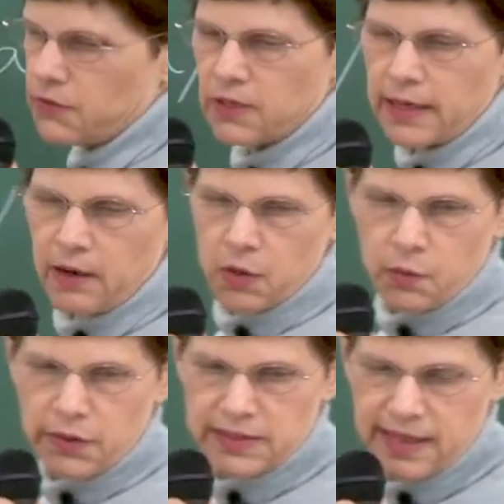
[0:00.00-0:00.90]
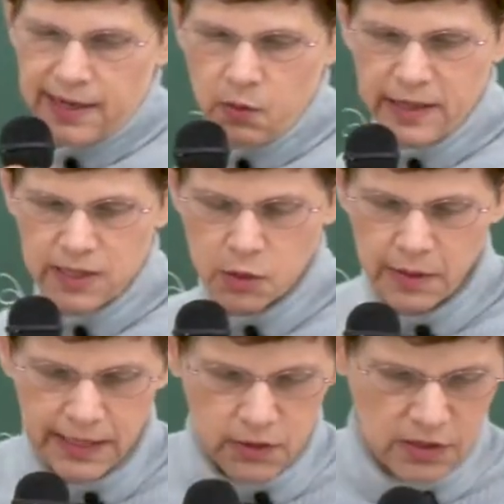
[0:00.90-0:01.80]
you get how it works. I don't want to
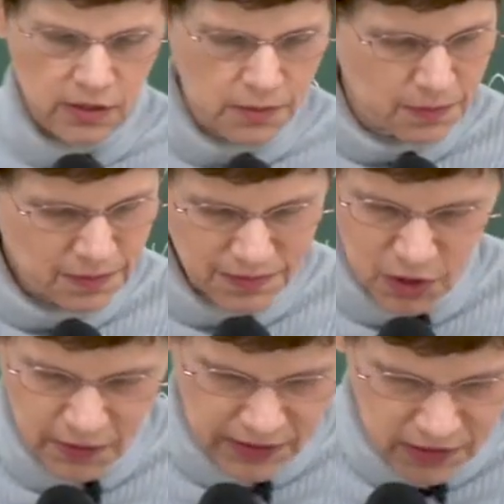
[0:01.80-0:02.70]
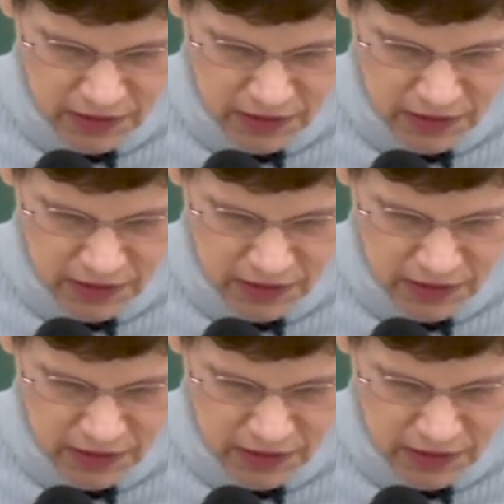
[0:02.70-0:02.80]
train you to shorten